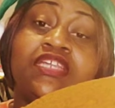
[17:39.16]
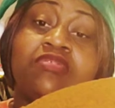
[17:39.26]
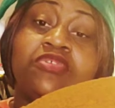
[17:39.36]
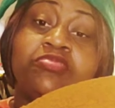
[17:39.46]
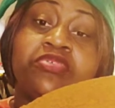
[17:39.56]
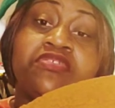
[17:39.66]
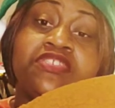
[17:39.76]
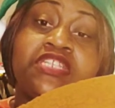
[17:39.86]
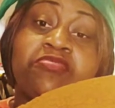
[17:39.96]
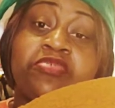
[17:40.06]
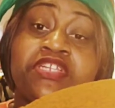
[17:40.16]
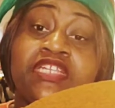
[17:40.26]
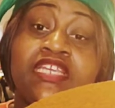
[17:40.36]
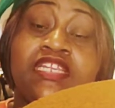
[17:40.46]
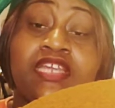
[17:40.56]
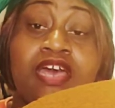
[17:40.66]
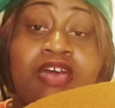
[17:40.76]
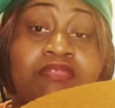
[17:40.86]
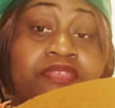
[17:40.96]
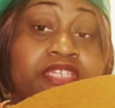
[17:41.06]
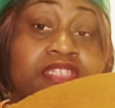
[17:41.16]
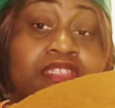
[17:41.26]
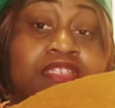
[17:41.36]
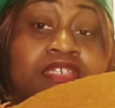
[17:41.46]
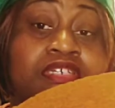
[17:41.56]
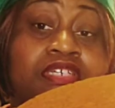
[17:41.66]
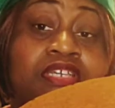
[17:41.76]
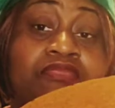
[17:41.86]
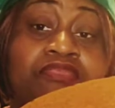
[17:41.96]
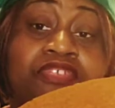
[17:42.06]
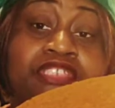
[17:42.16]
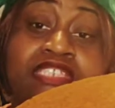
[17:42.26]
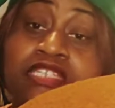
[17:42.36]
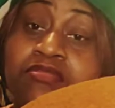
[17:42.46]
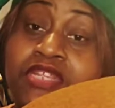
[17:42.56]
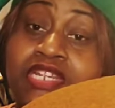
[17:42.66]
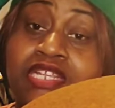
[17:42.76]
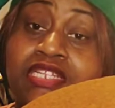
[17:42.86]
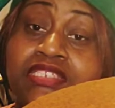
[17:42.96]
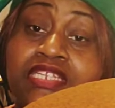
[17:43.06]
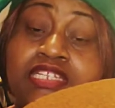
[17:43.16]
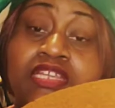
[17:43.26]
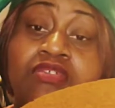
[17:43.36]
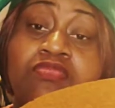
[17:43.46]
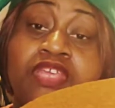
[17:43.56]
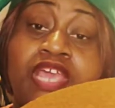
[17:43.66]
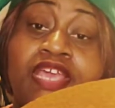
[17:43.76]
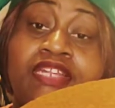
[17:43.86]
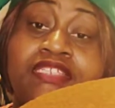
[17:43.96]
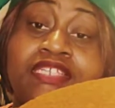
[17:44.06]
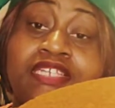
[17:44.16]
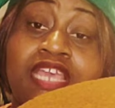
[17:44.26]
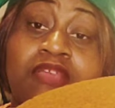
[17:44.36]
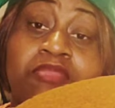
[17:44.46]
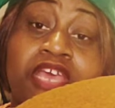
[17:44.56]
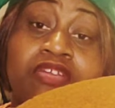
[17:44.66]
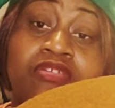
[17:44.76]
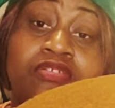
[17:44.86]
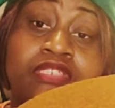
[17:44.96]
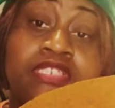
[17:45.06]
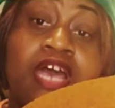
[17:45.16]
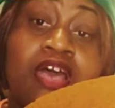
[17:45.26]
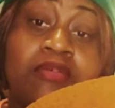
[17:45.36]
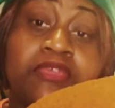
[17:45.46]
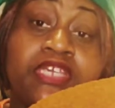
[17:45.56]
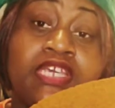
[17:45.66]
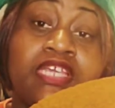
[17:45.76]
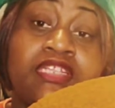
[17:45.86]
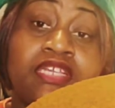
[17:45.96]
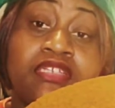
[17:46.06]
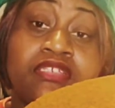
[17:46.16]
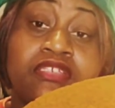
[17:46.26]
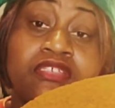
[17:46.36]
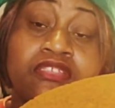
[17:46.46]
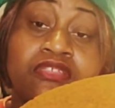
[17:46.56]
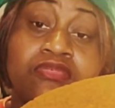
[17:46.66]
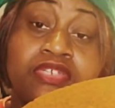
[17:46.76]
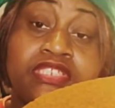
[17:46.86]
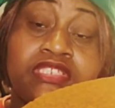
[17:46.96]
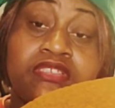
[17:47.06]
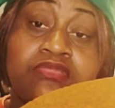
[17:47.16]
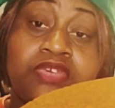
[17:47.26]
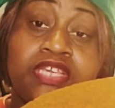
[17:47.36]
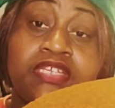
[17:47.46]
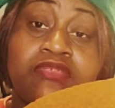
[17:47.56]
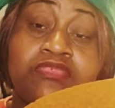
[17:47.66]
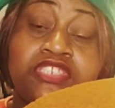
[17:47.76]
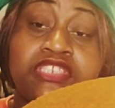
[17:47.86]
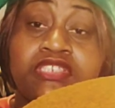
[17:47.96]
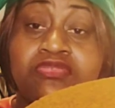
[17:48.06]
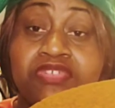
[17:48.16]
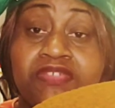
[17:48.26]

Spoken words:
that we previously put in the oven for 10 minutes, and then we added the cake batter on top and let it cook the rest of the way, which is